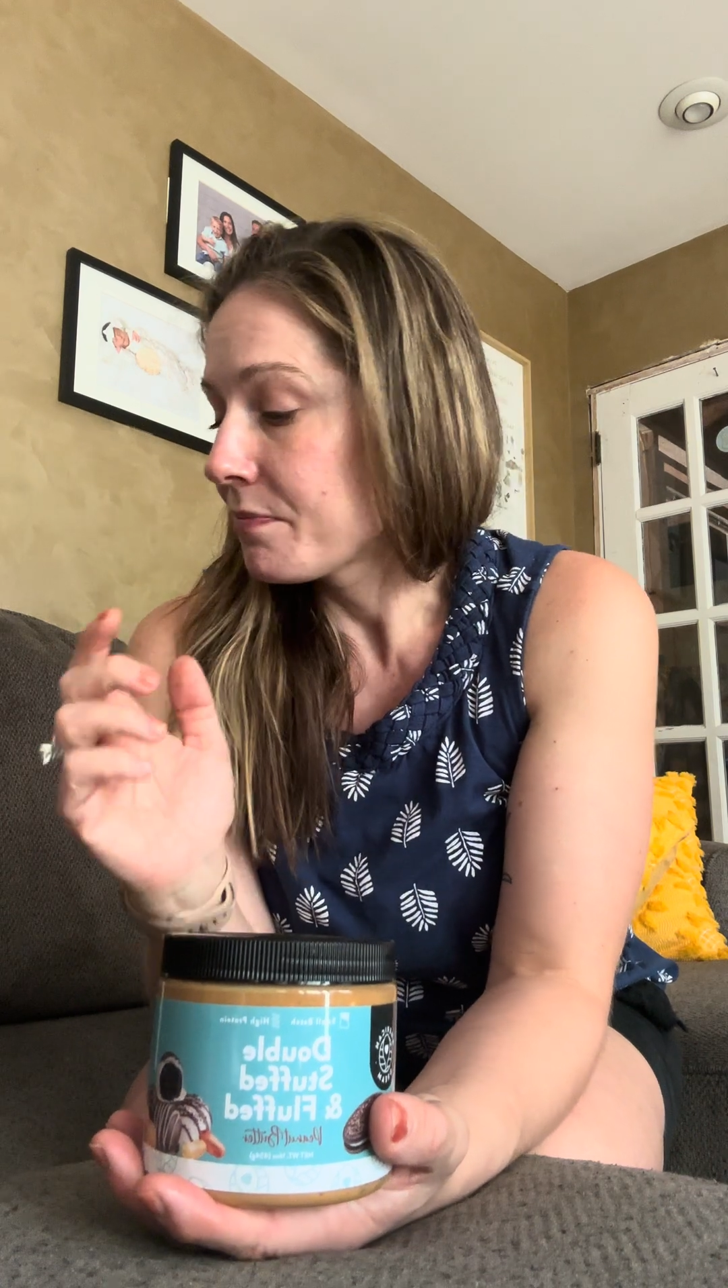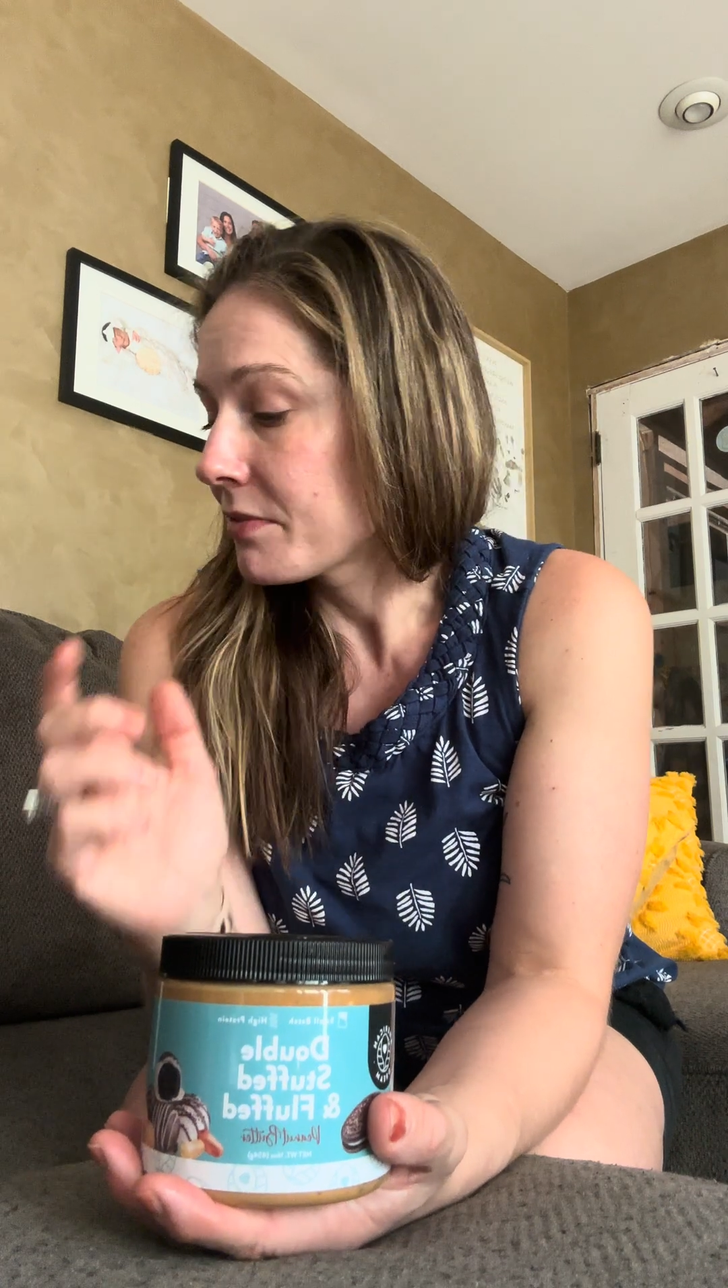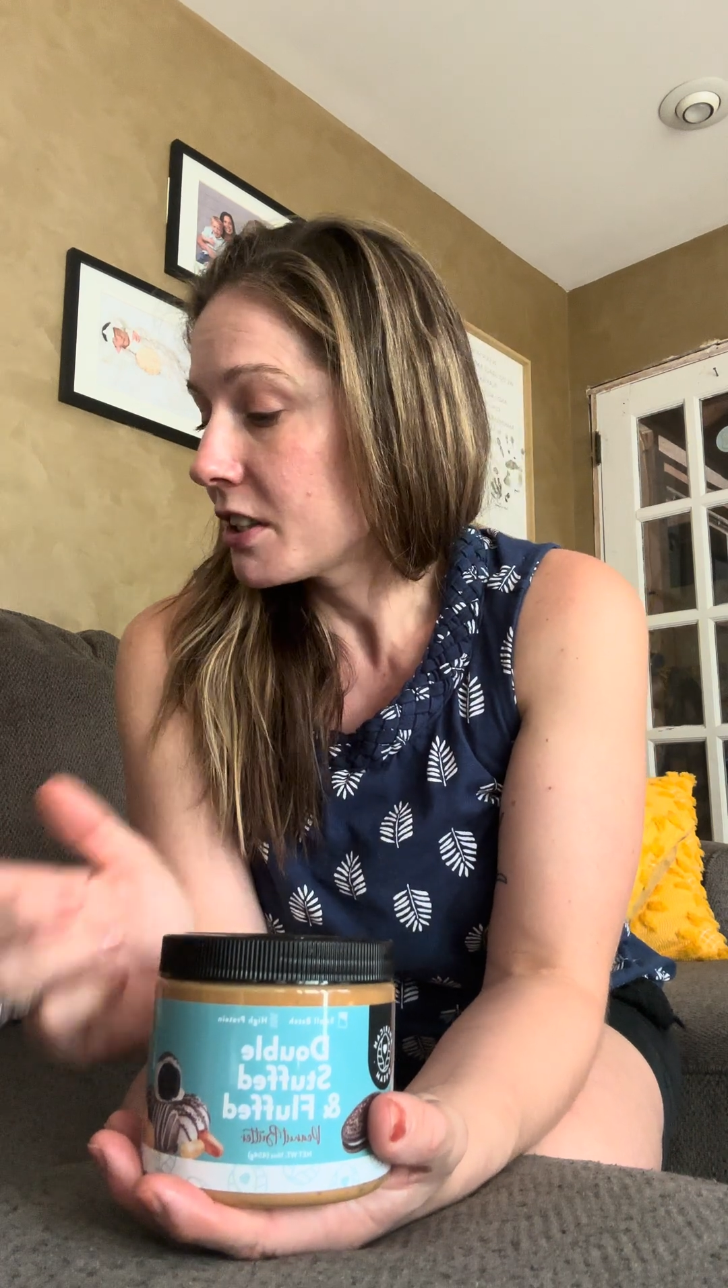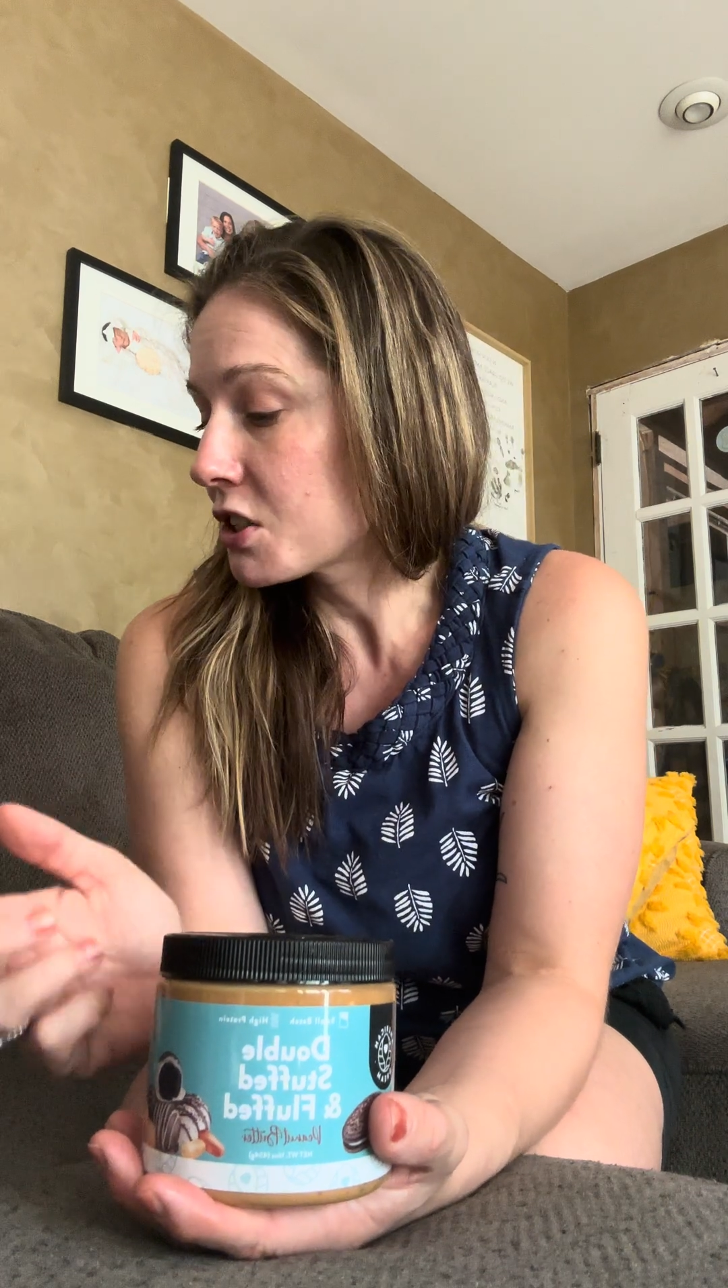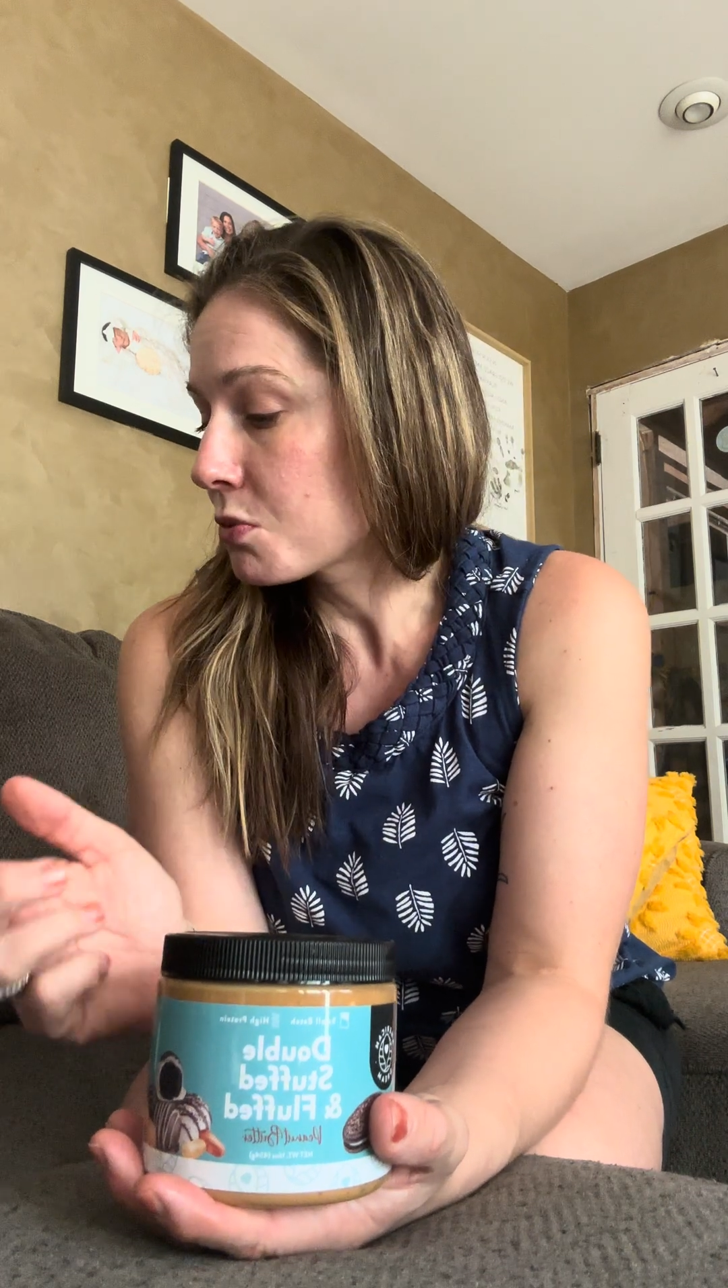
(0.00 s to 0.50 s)

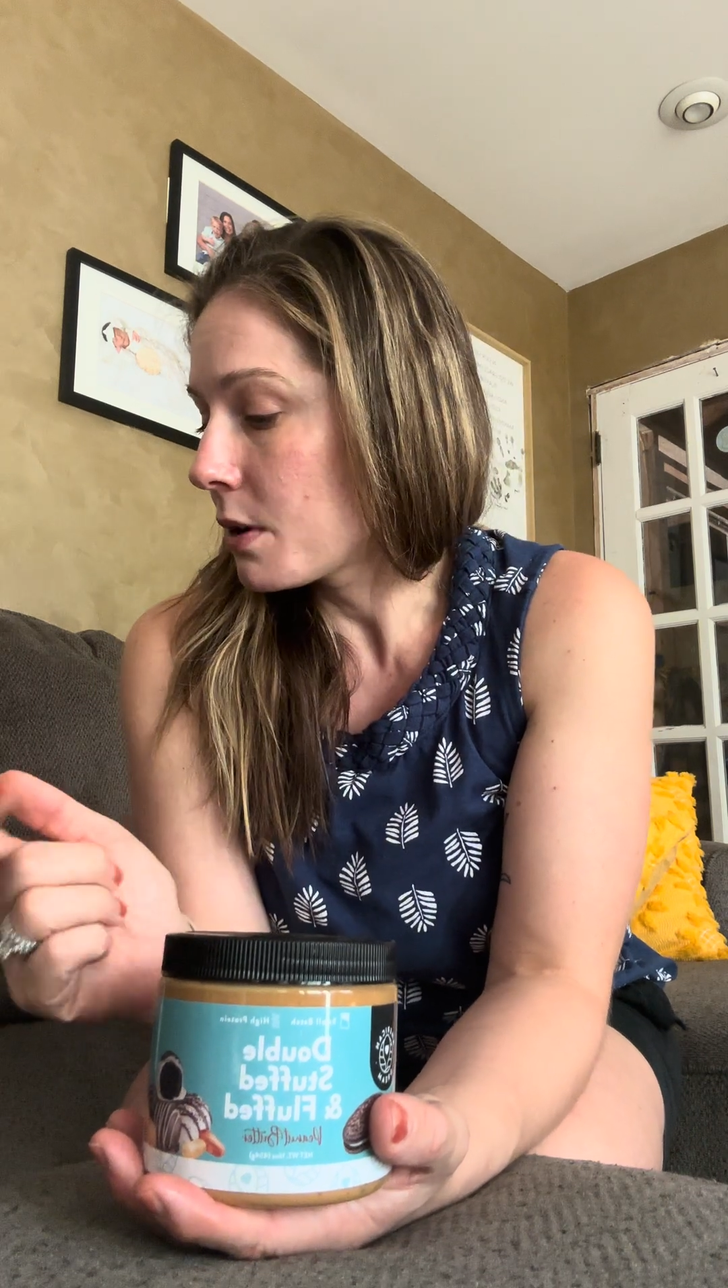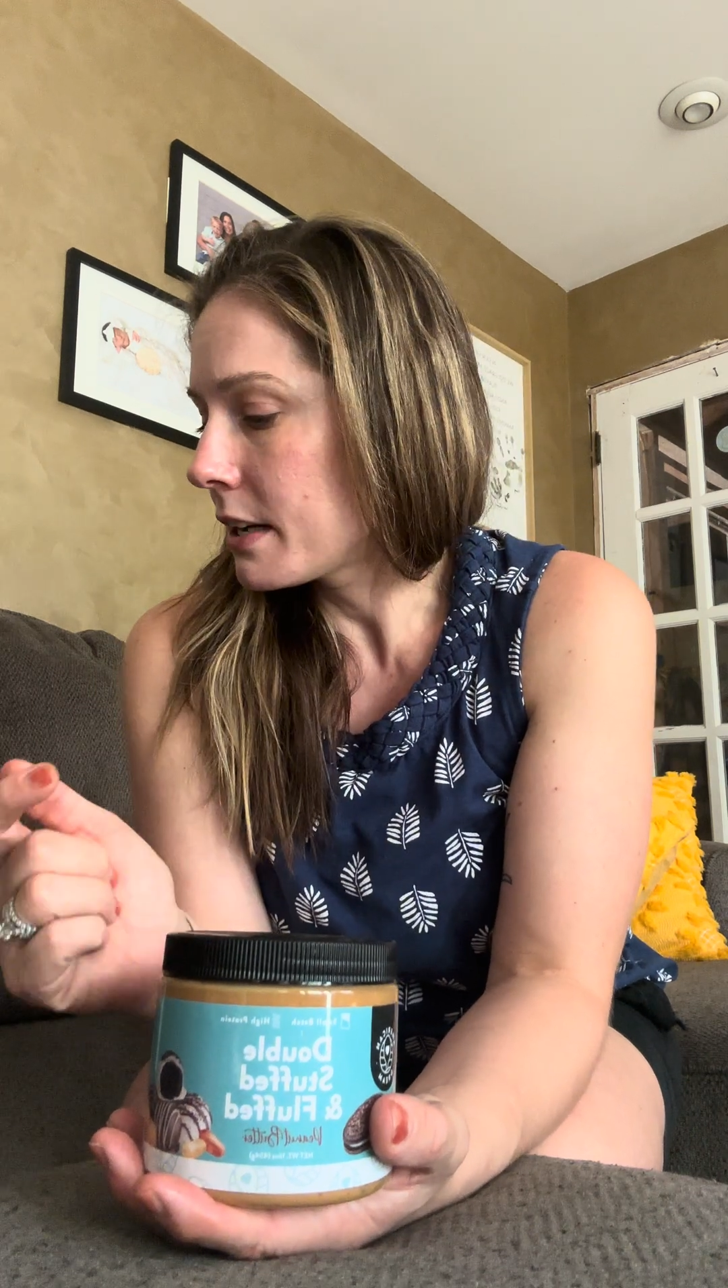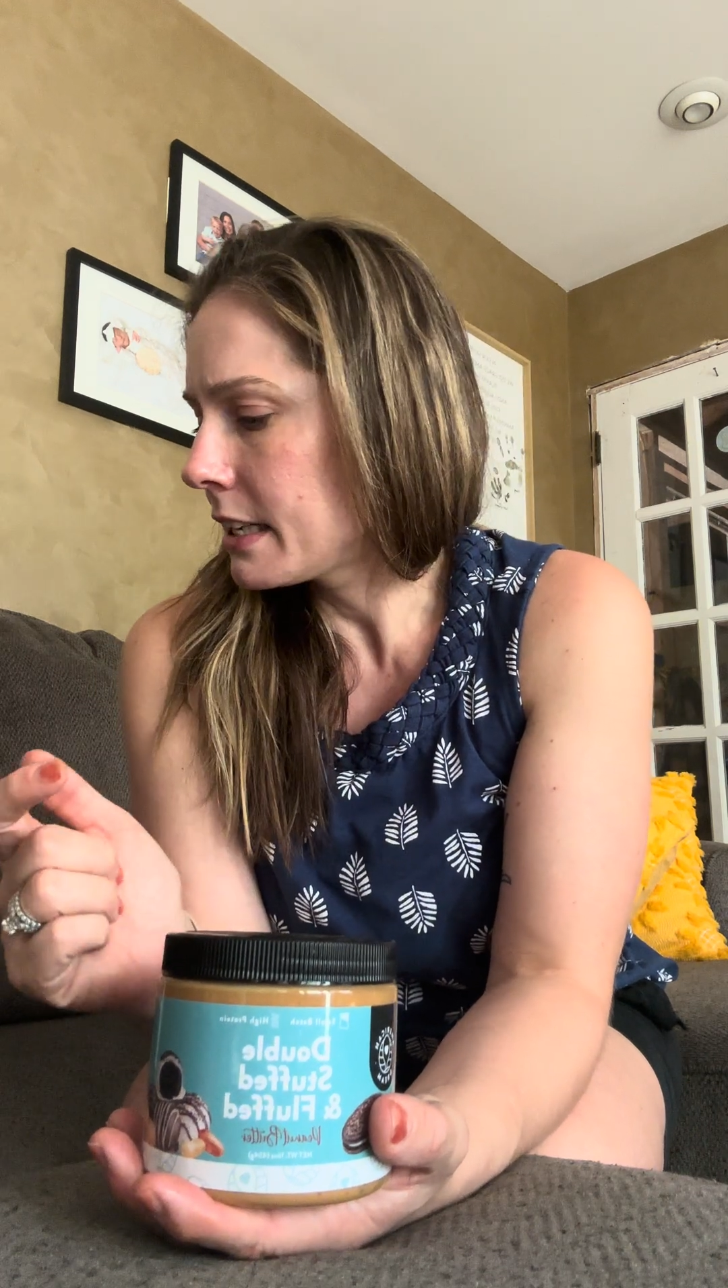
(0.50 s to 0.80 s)
This one